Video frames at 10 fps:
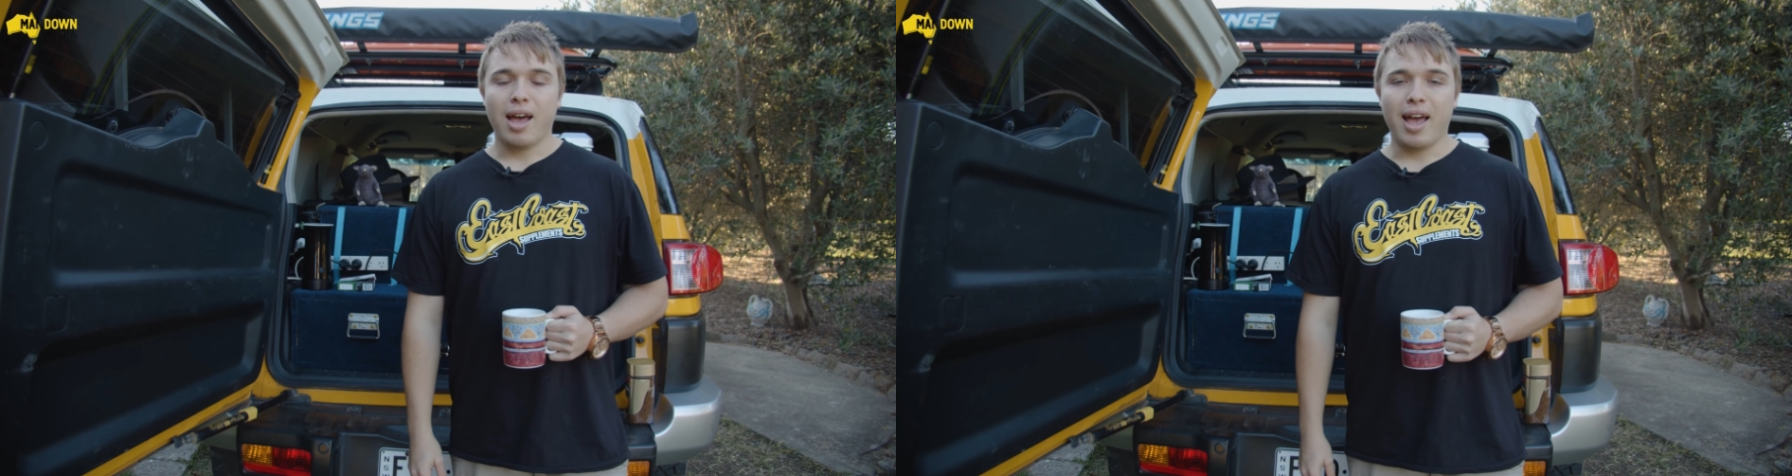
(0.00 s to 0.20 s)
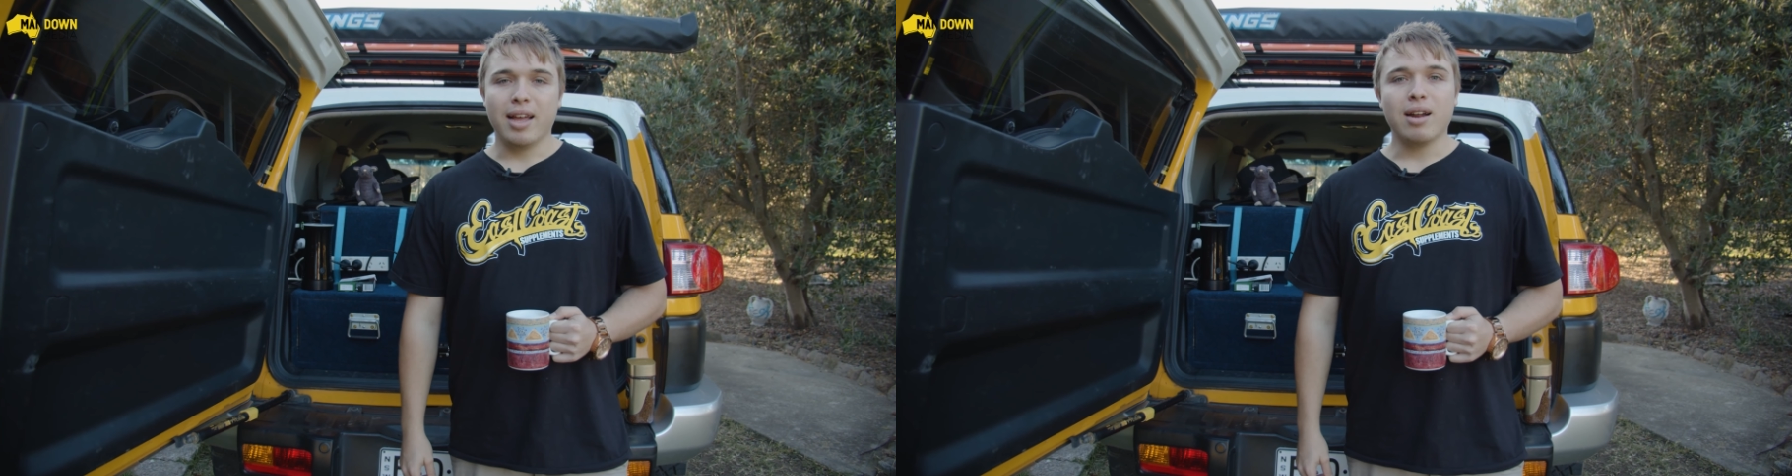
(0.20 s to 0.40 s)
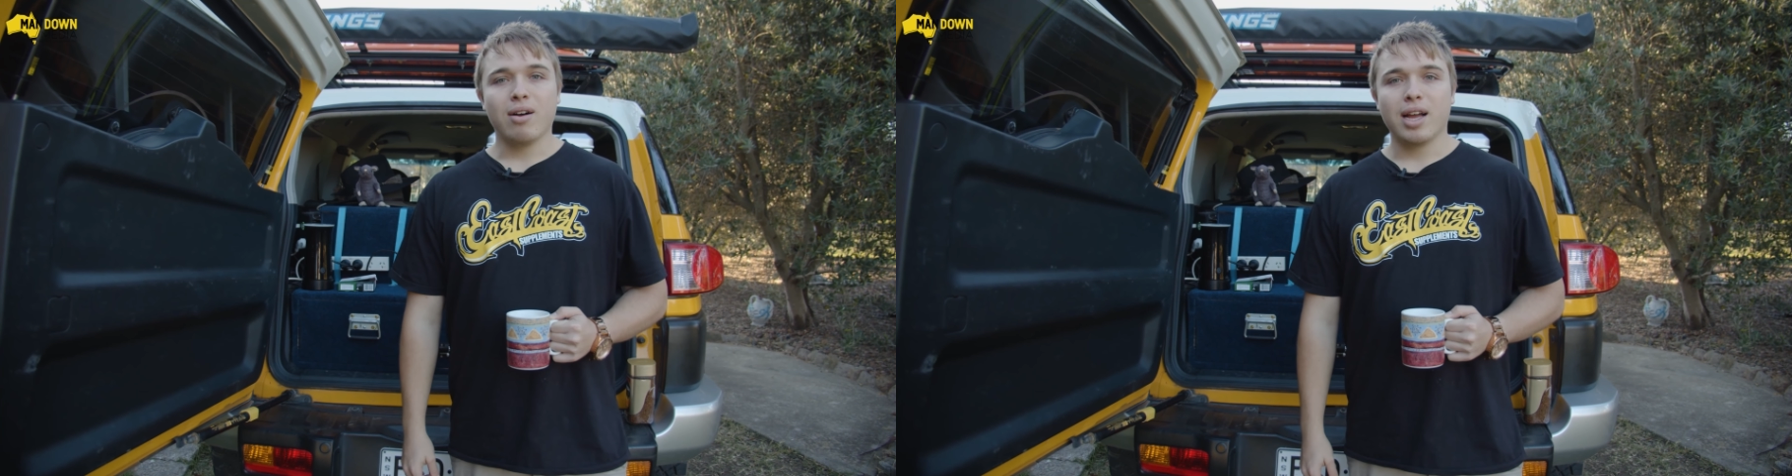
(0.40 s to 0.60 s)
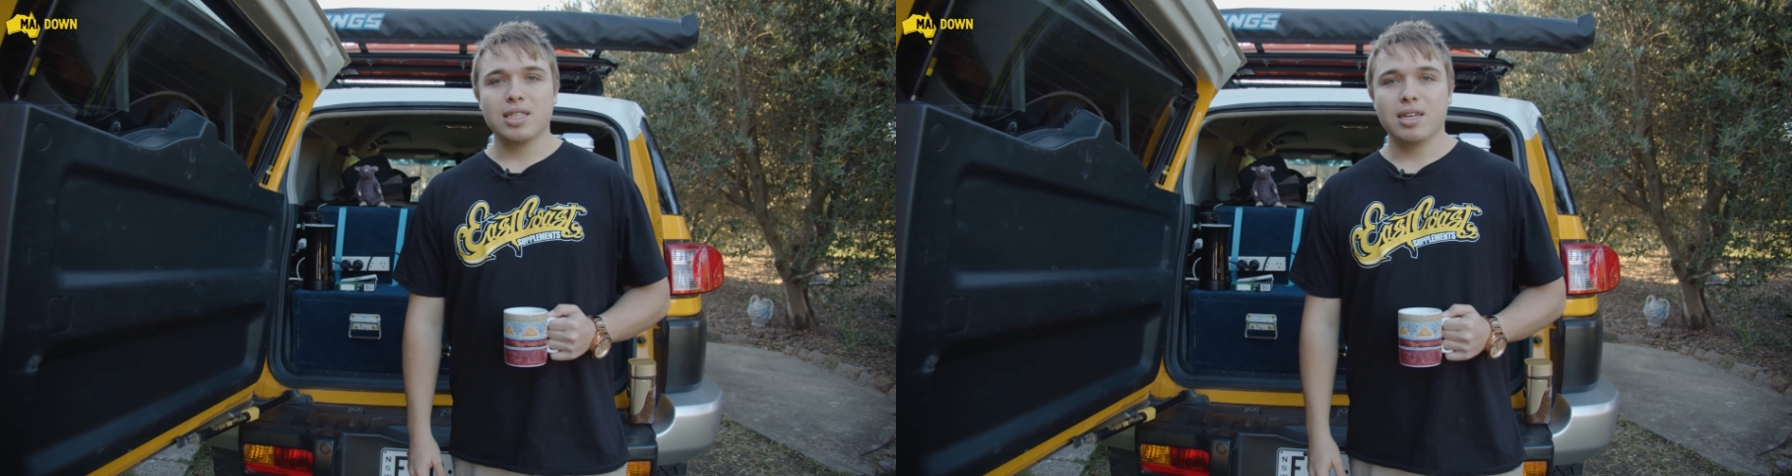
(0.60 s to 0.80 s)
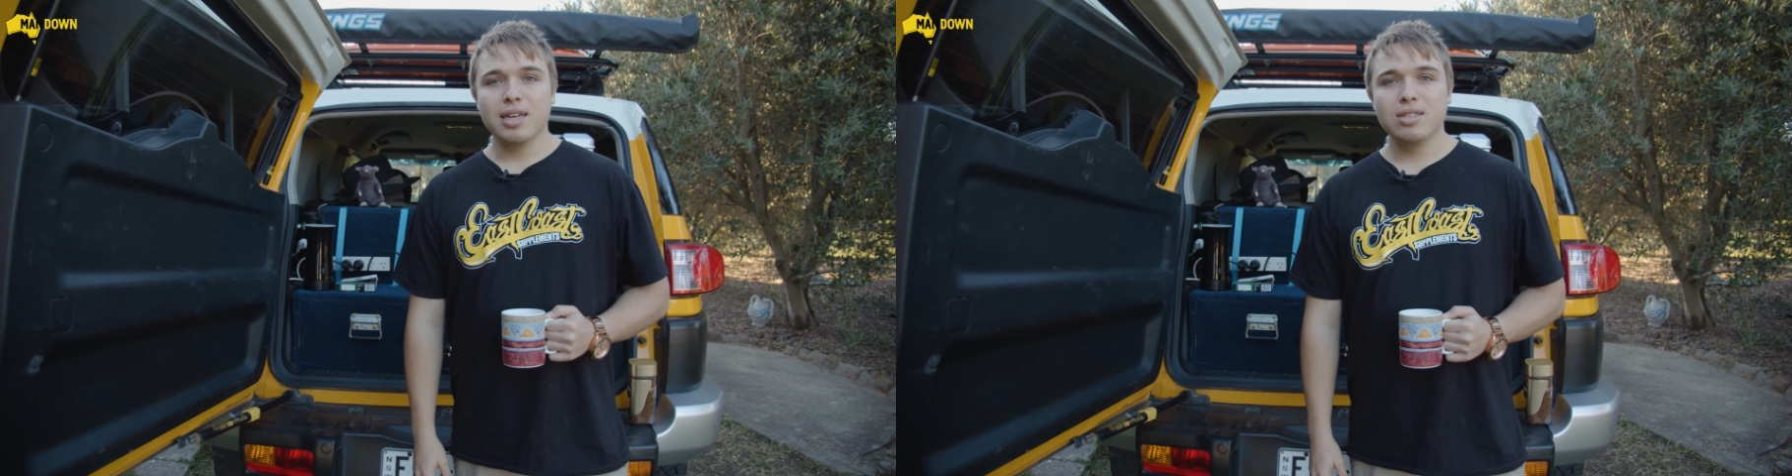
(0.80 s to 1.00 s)
And I'll
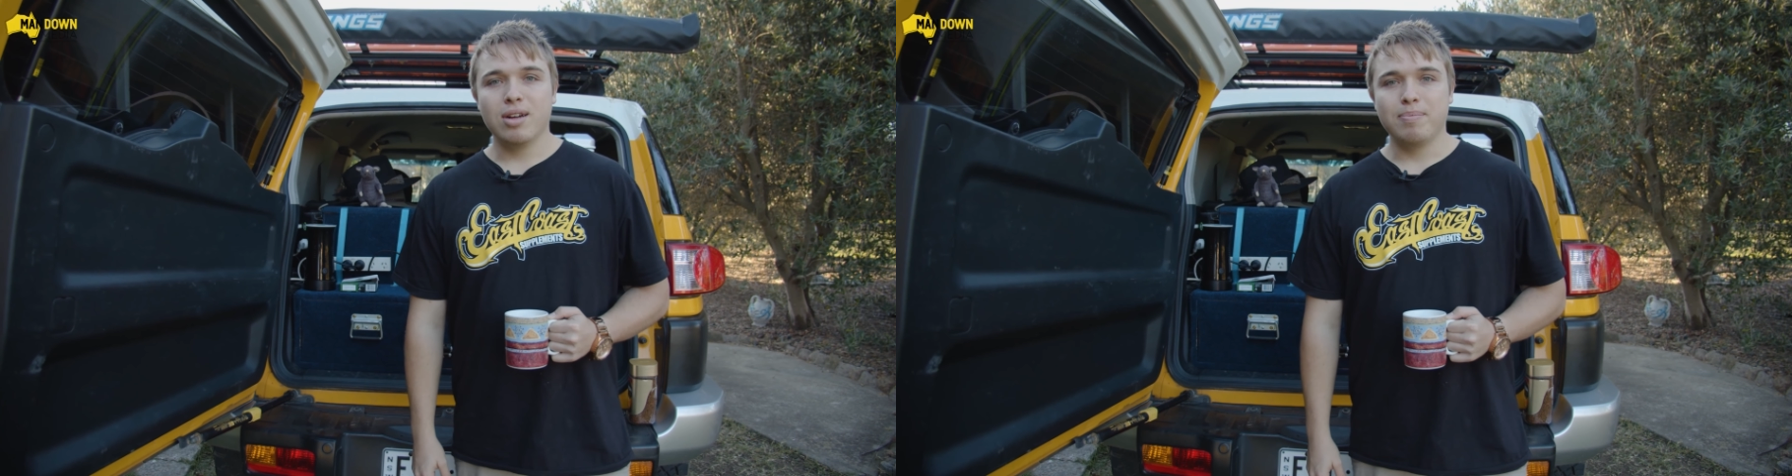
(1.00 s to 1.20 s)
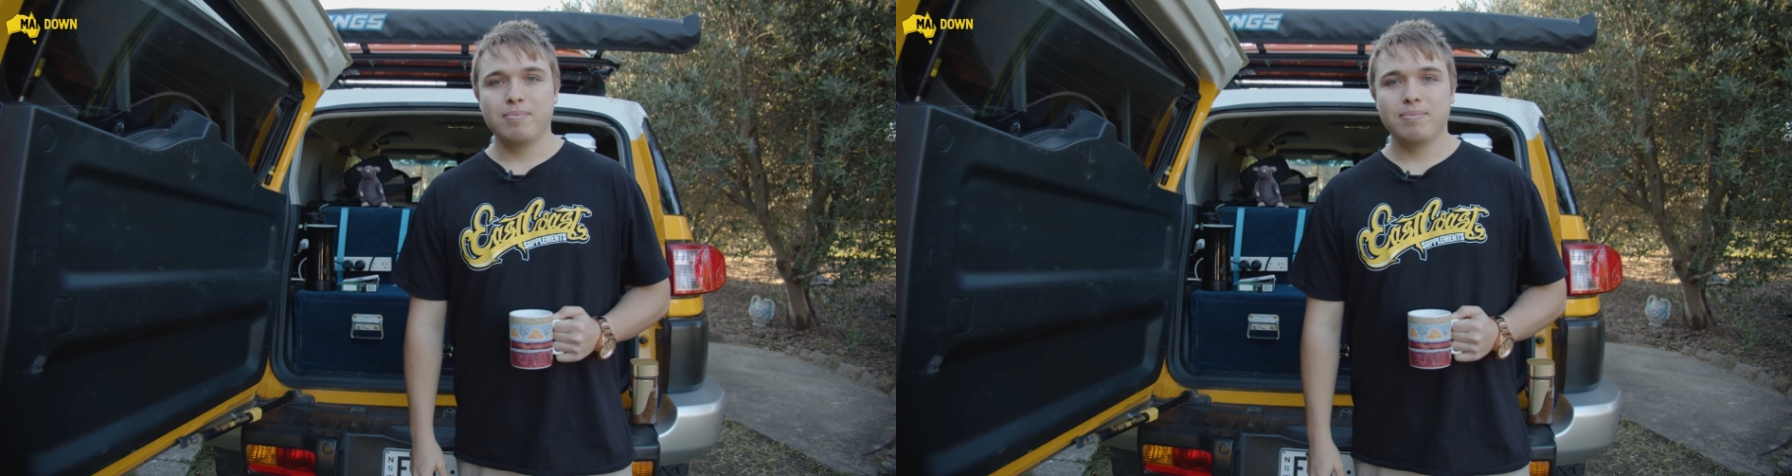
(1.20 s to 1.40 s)
catch you next time.